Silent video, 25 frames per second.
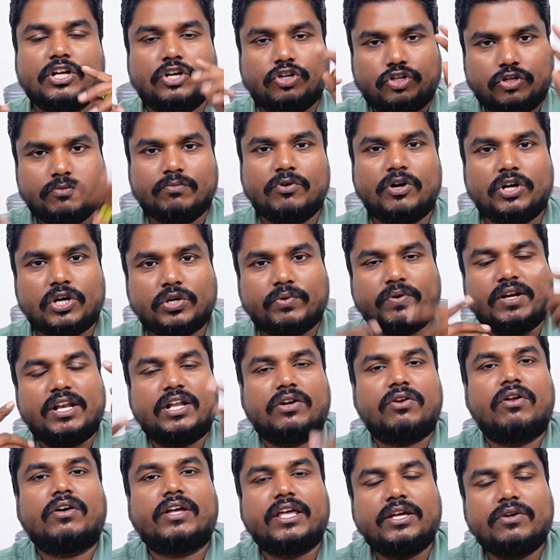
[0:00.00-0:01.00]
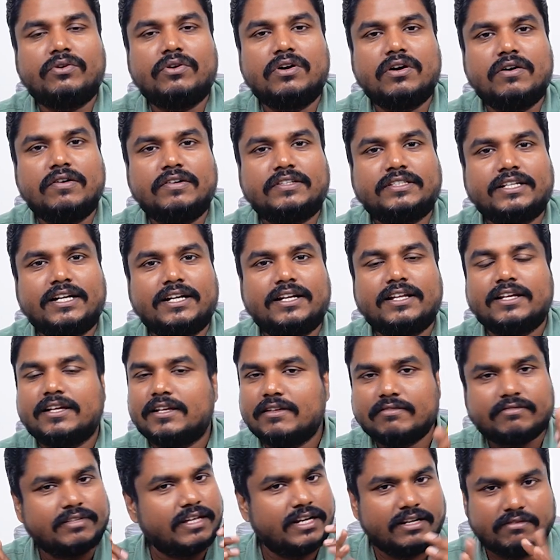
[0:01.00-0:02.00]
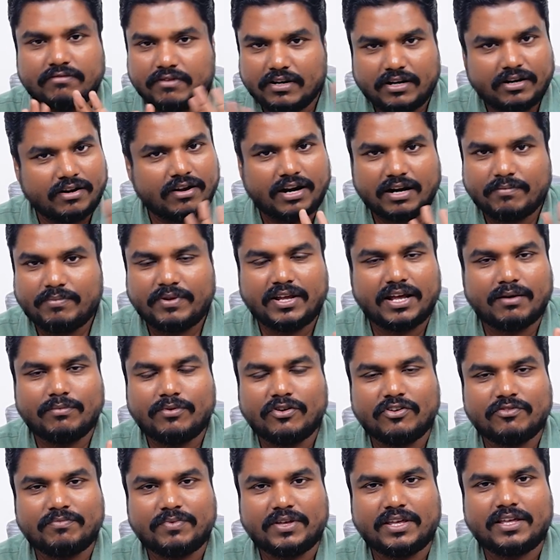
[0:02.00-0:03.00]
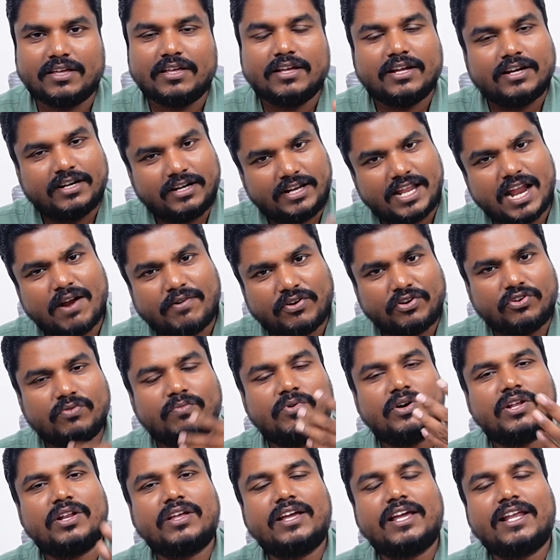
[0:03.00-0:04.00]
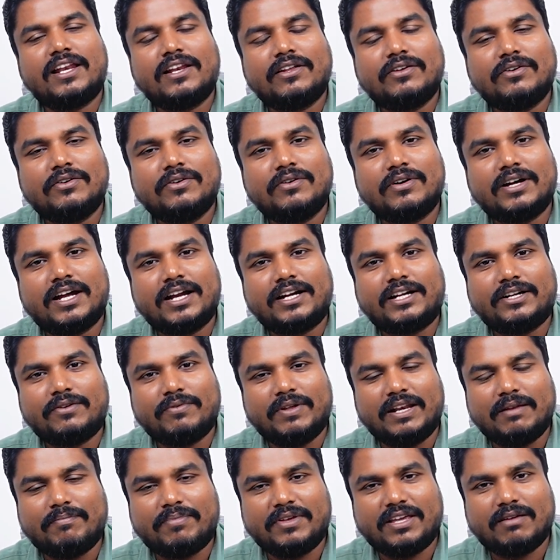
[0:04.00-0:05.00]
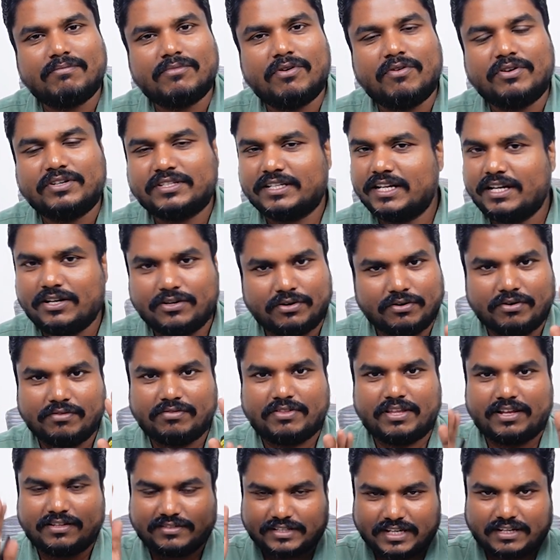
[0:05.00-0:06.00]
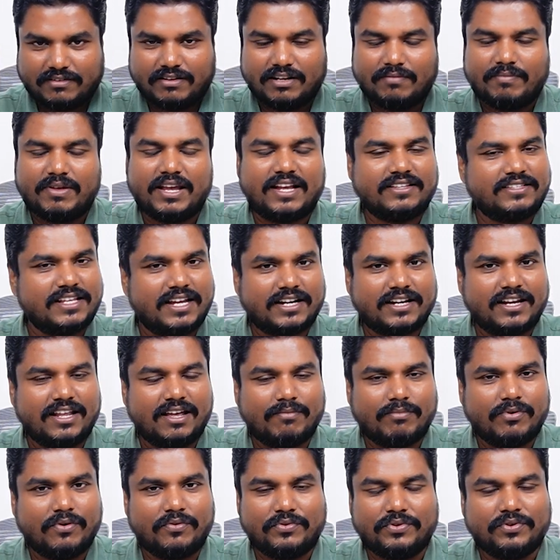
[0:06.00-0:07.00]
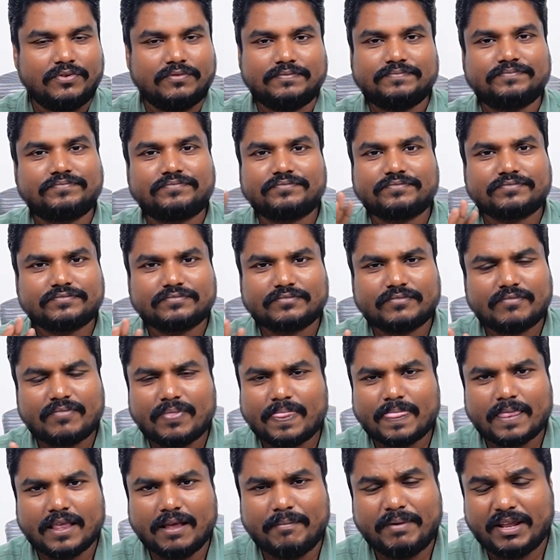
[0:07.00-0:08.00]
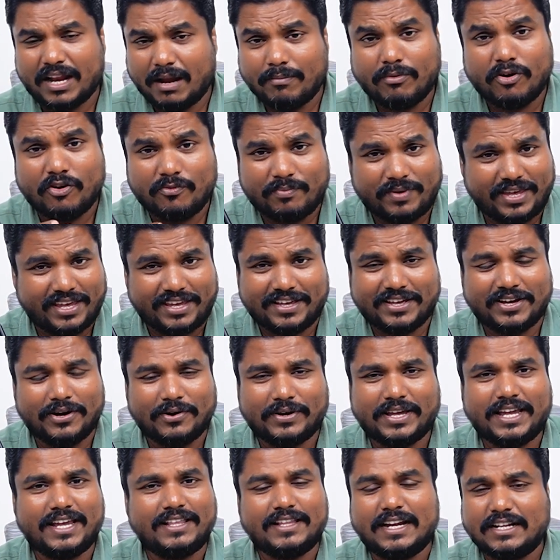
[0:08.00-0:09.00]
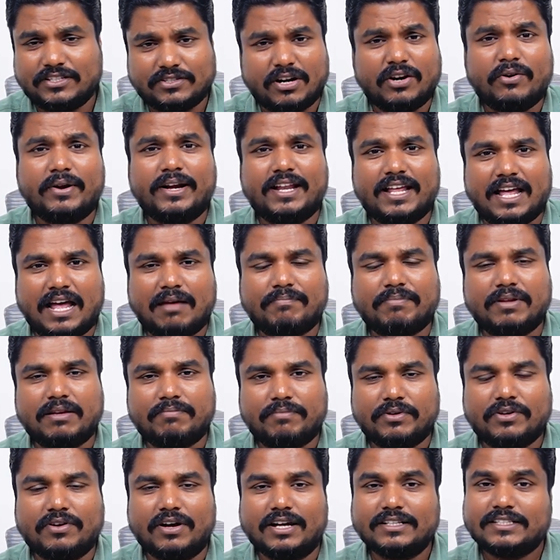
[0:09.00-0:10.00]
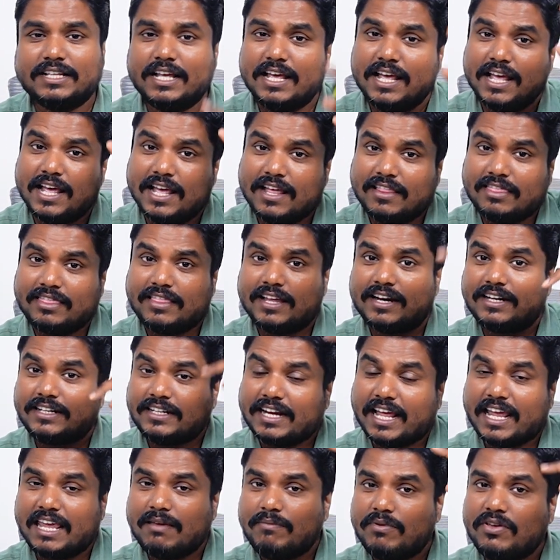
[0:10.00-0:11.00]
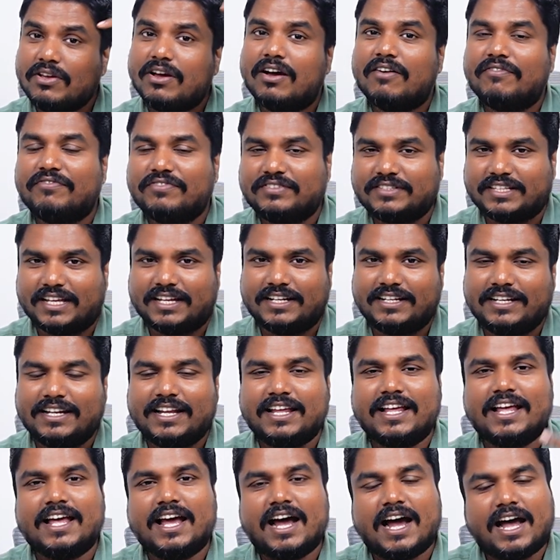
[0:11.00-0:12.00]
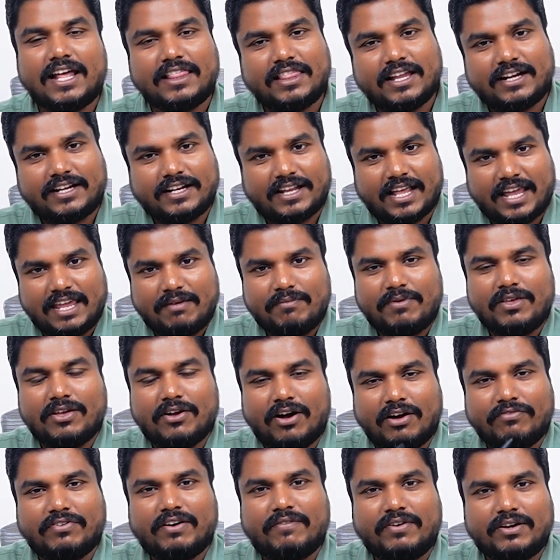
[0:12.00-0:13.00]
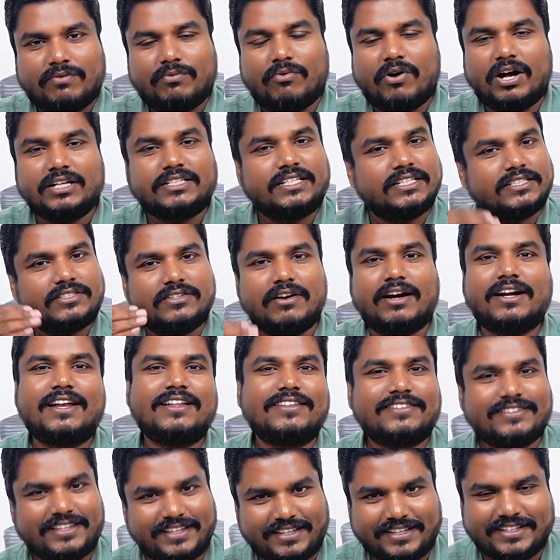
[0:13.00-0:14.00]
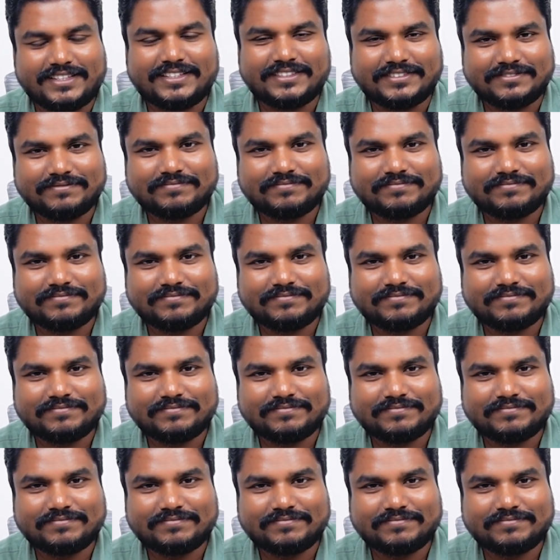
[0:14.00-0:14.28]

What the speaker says: Tomorrow 12 o'clock I go outside. Sun will not be above me. Day after tomorrow I'll go at 12 p.m. outside. Don't think sun will be exactly above you. Above me. Okay, that's not going to happen because the timing of sun, the timing of our watch is not in sync.